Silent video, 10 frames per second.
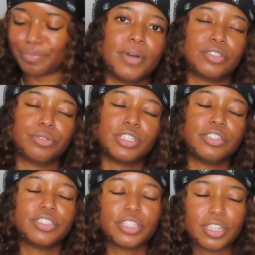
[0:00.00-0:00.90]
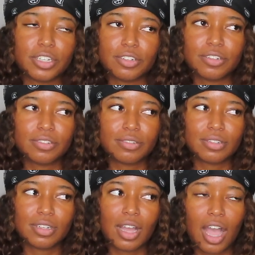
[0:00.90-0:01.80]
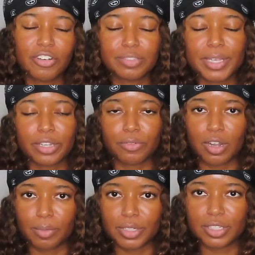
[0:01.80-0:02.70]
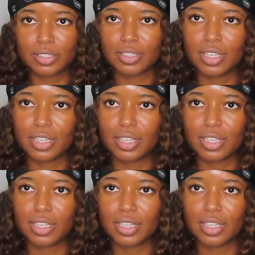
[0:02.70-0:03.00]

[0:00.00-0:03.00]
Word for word: About twenty years ago, I was making ramen,